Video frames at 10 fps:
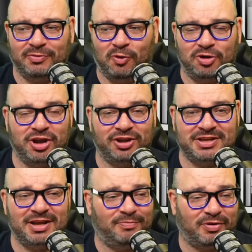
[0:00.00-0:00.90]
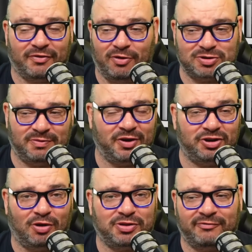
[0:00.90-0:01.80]
one-year deal, but of course we've heard
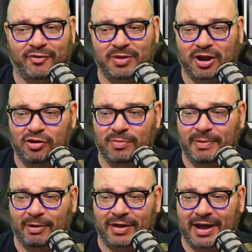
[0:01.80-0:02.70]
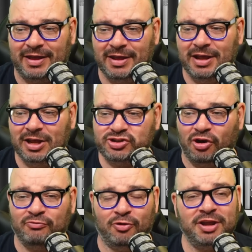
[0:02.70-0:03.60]
nothing from the club about that.
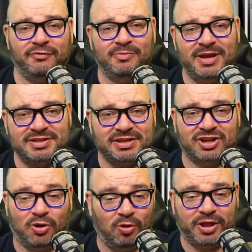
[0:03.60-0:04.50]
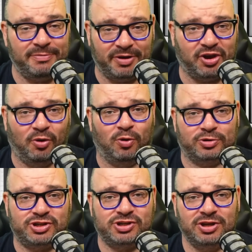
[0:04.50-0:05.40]
John Ruddy, for me, is a goalkeeping
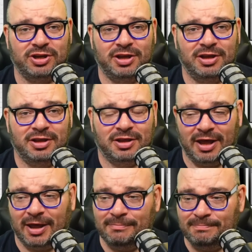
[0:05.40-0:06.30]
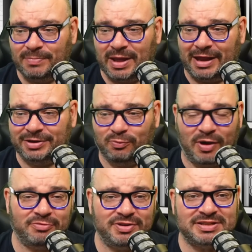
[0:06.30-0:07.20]
coach. And
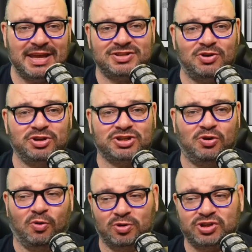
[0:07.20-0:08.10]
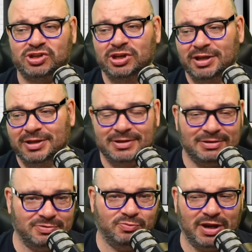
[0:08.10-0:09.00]
whether he stays on as coach,
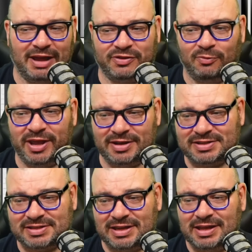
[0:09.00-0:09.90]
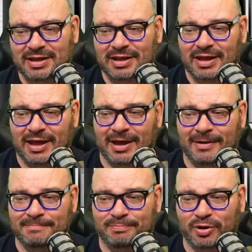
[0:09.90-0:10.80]
we'll have to wait and see.
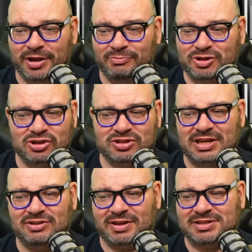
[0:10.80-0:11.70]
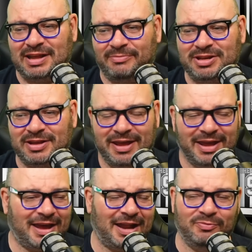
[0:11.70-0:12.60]
But it was just interesting. I mean,
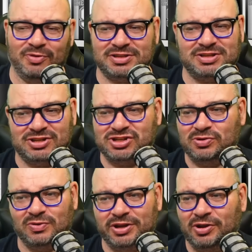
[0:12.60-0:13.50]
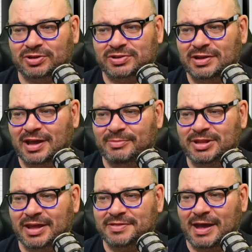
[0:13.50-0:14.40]
Callum Wilson, surely not. I mean,
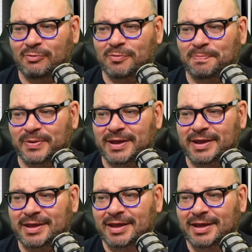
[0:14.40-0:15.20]
that would be